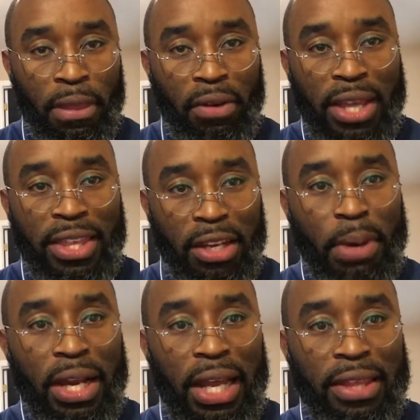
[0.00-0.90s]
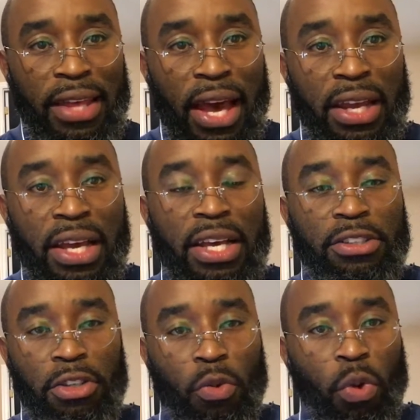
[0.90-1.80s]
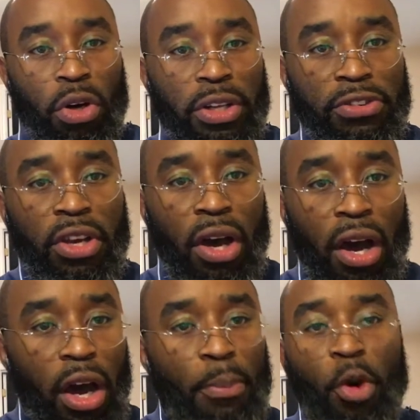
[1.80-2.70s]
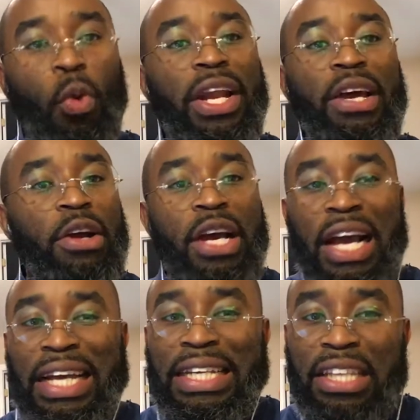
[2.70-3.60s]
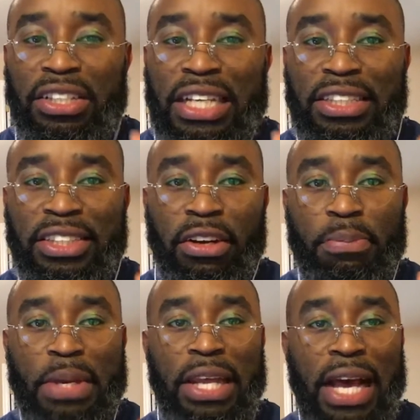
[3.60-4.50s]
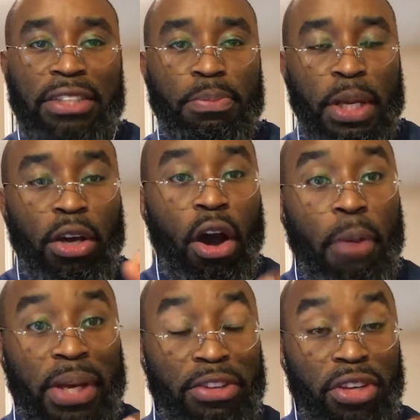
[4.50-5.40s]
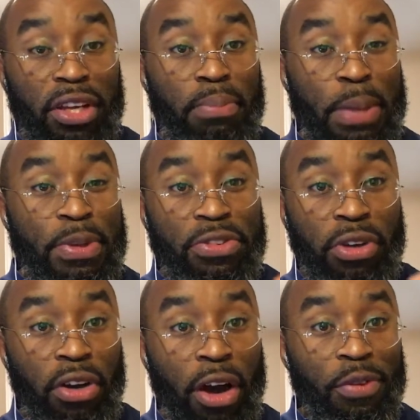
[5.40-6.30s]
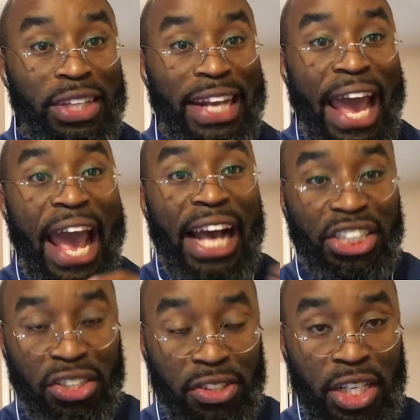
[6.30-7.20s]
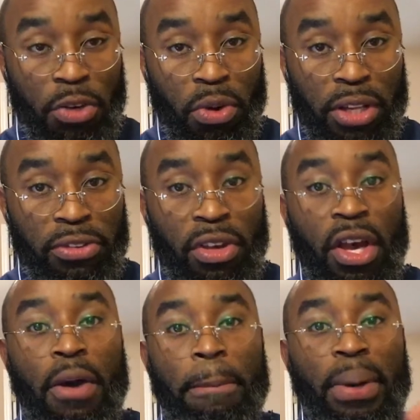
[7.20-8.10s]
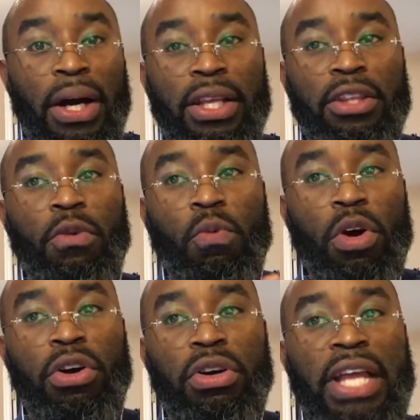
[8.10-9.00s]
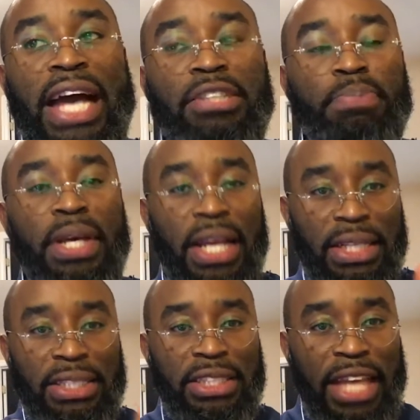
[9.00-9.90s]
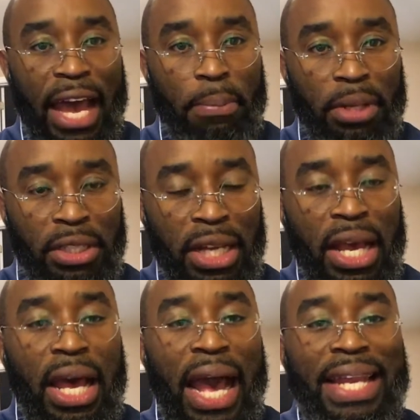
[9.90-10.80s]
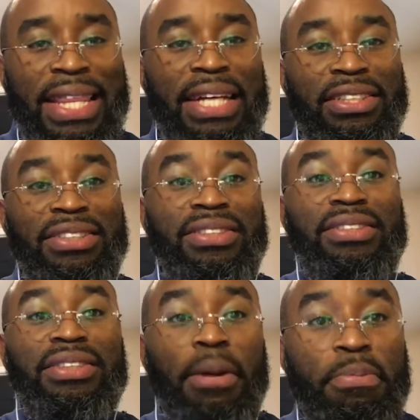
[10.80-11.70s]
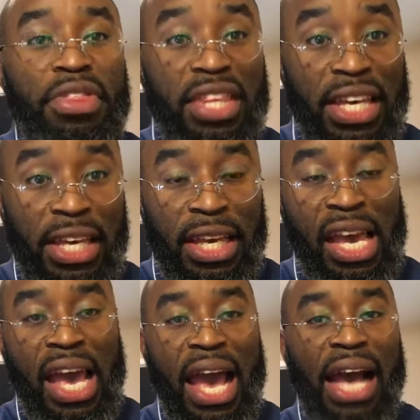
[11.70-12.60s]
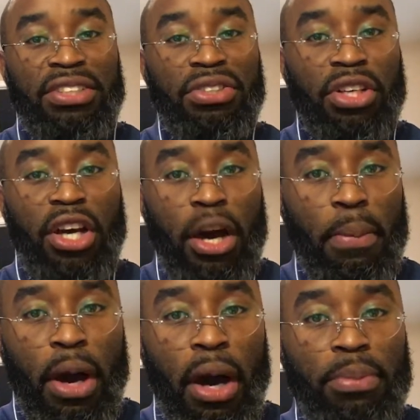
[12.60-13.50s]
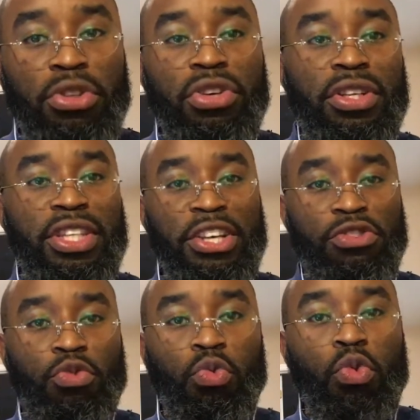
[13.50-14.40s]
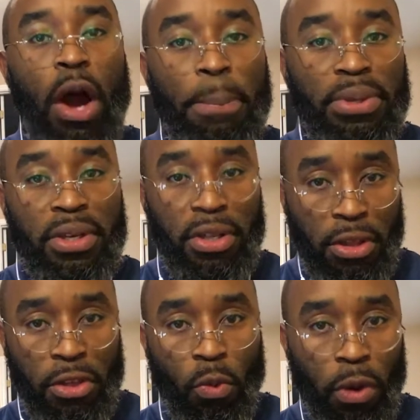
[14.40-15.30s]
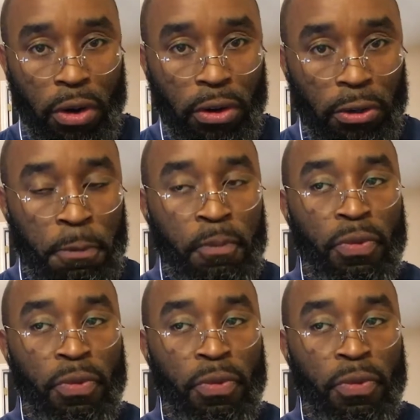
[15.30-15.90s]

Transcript: right? Thinking about it like that. So the world is calm or whatever. And it doesn't necessarily mean it has to be calm because you can maybe start off with an action sequence, but the world has been established and then something has to come up to disrupt the world.